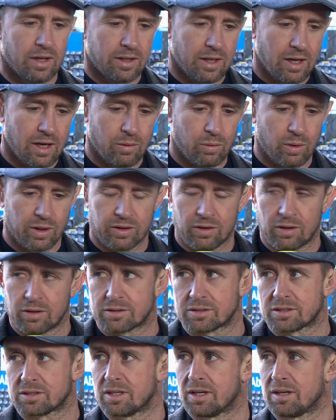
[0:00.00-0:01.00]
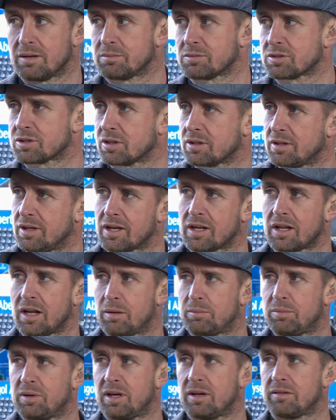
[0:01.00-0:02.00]
Yeah, why not? Um, certainly
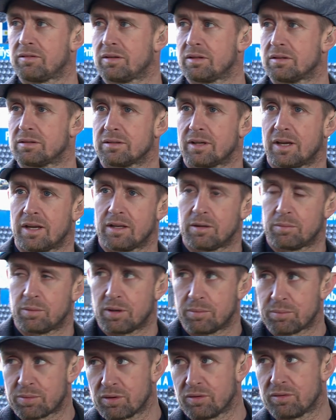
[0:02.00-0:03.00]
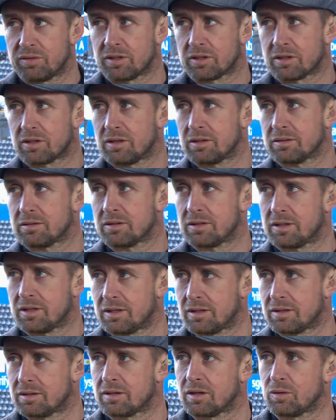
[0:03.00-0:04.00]
club level, Edinburgh proven
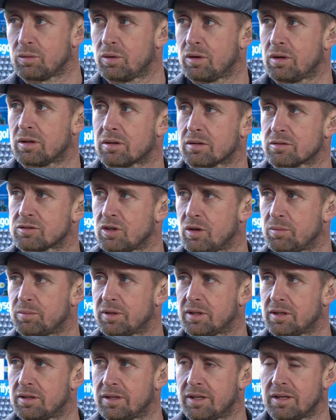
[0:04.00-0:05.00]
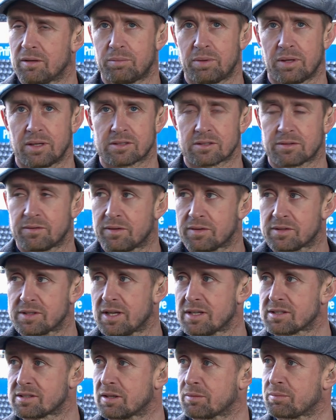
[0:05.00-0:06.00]
they're, they're worth top of the league, playing some
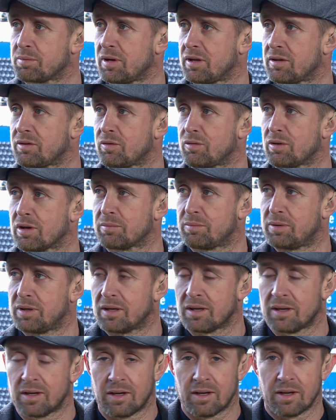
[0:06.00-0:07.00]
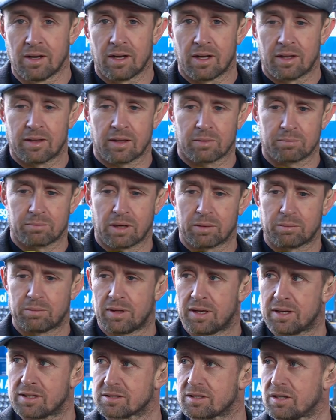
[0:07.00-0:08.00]
fantastic brand of rugby. I think Mike
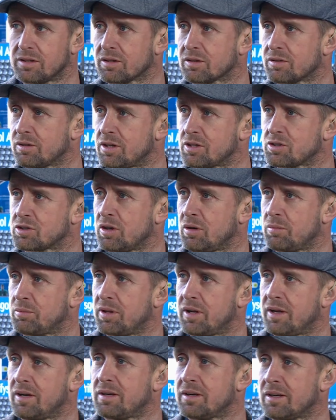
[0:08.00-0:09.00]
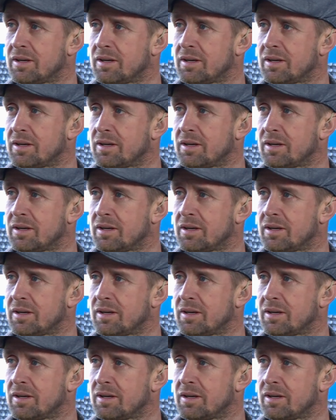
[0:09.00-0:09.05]
Blair's done a great job there